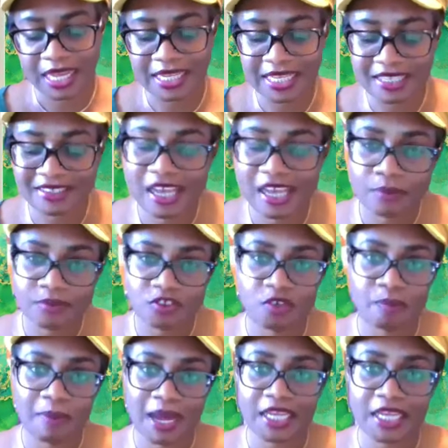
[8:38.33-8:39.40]
This helps
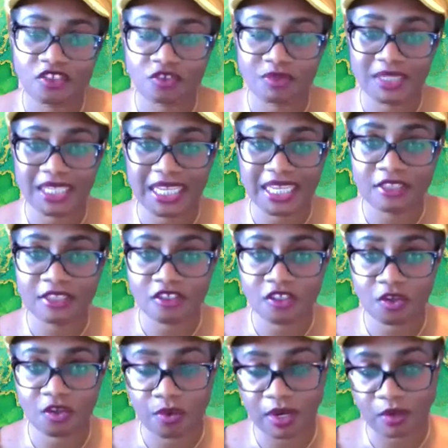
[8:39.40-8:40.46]
your body to really
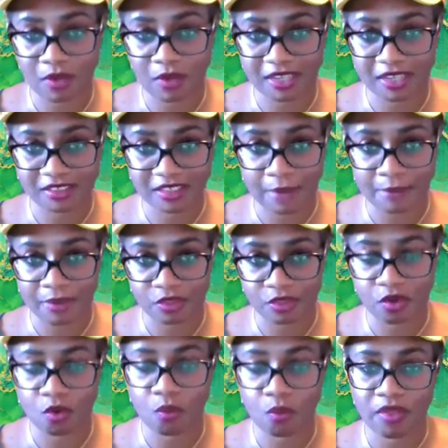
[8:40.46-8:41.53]
integrate what is coming
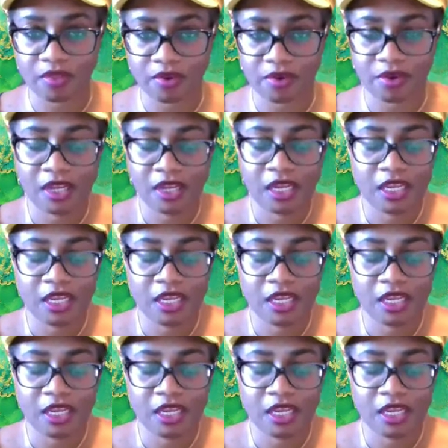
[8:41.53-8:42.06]
through, whether,